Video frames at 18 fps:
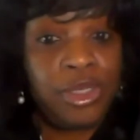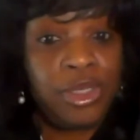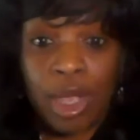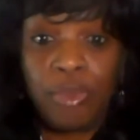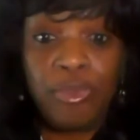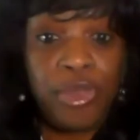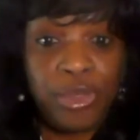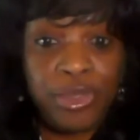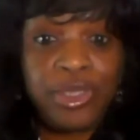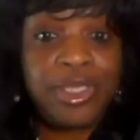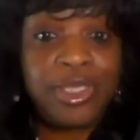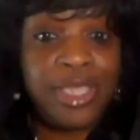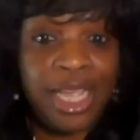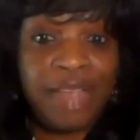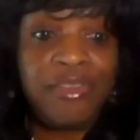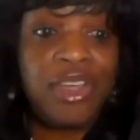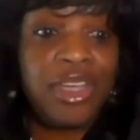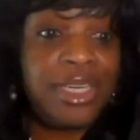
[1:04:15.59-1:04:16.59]
Abusers
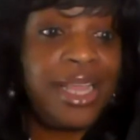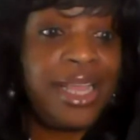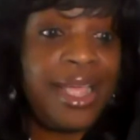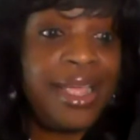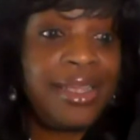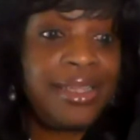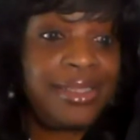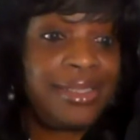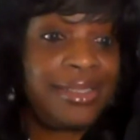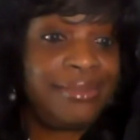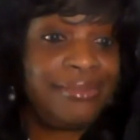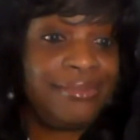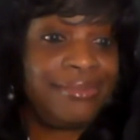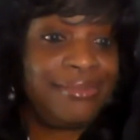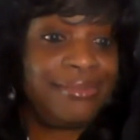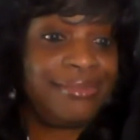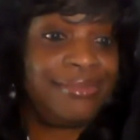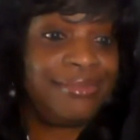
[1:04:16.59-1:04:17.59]
have good days.
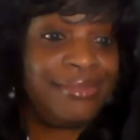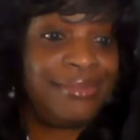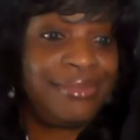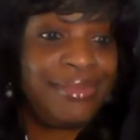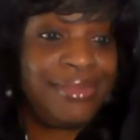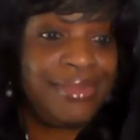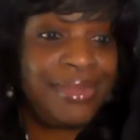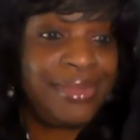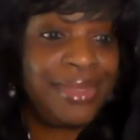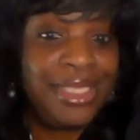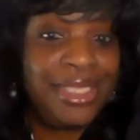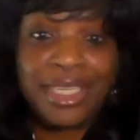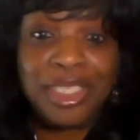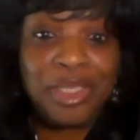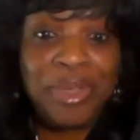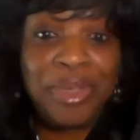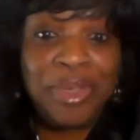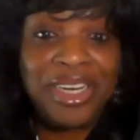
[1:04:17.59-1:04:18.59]

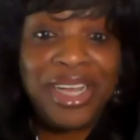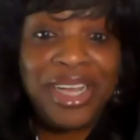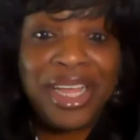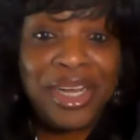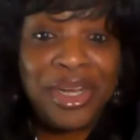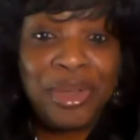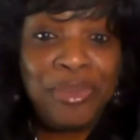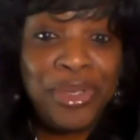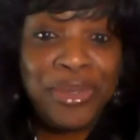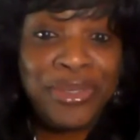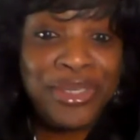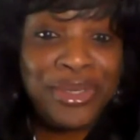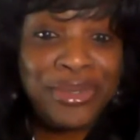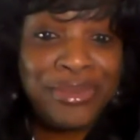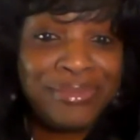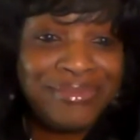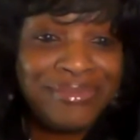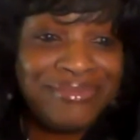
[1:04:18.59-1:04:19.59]
Doesn't mean they're not an abuser.
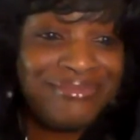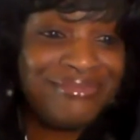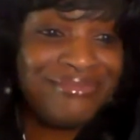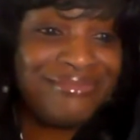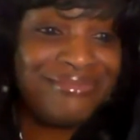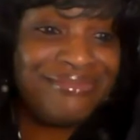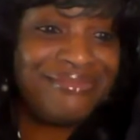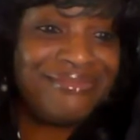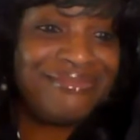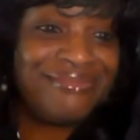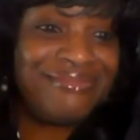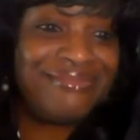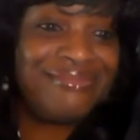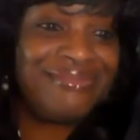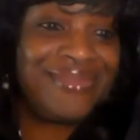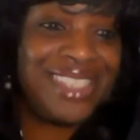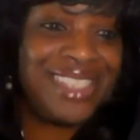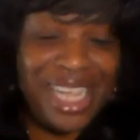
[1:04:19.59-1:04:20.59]

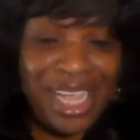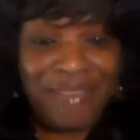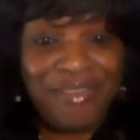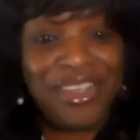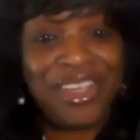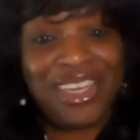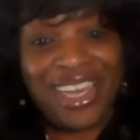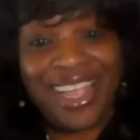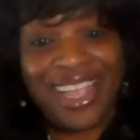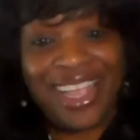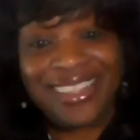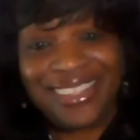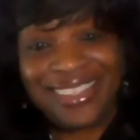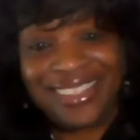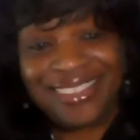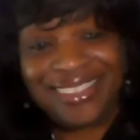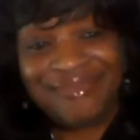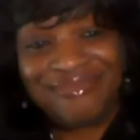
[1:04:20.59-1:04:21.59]
They have good
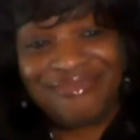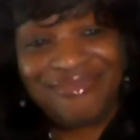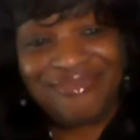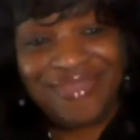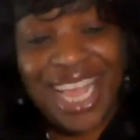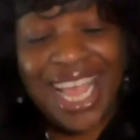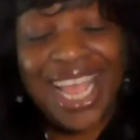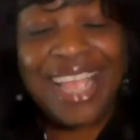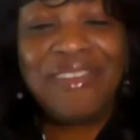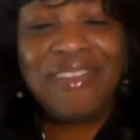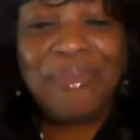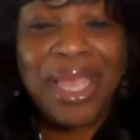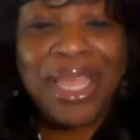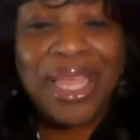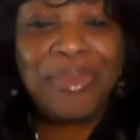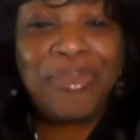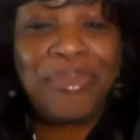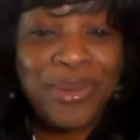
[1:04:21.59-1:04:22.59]
days. I even
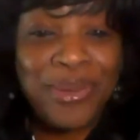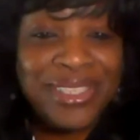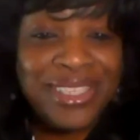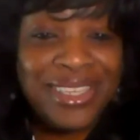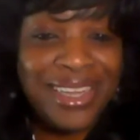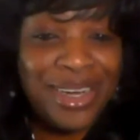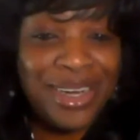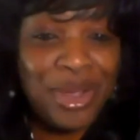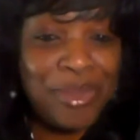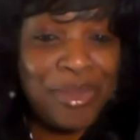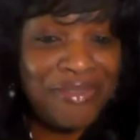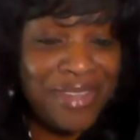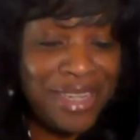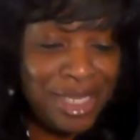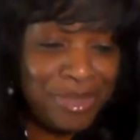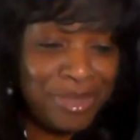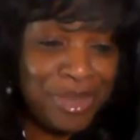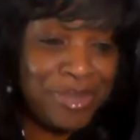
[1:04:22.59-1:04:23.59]
made a post of that on my
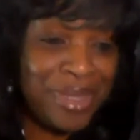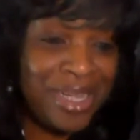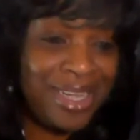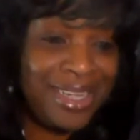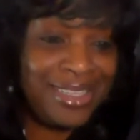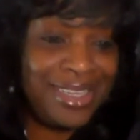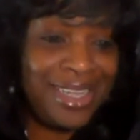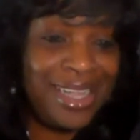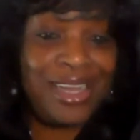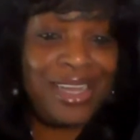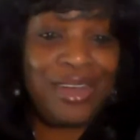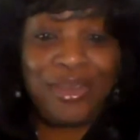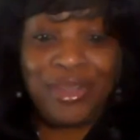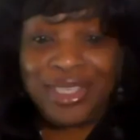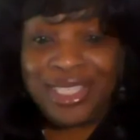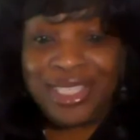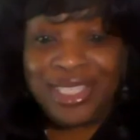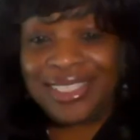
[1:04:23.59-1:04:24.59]
Facebook page and
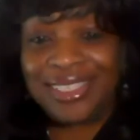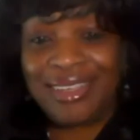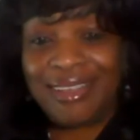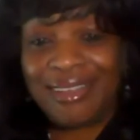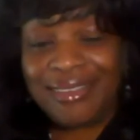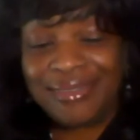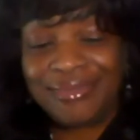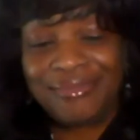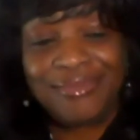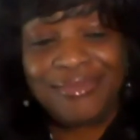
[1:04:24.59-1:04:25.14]
on TikTok.